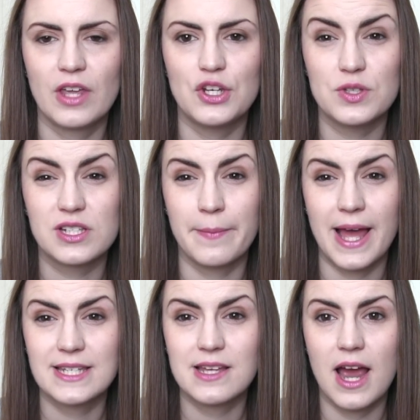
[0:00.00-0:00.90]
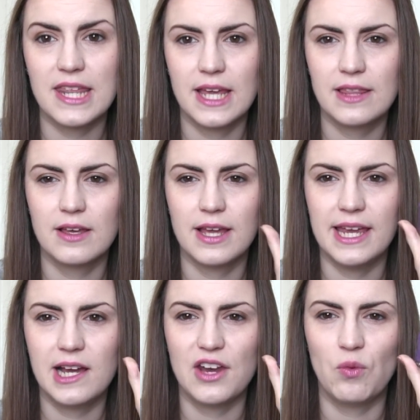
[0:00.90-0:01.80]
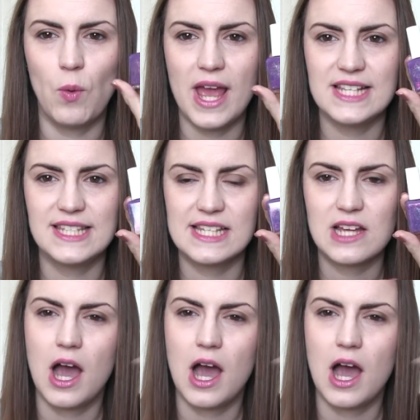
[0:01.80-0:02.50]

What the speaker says: Newt Scamander. I think that he kind of wears these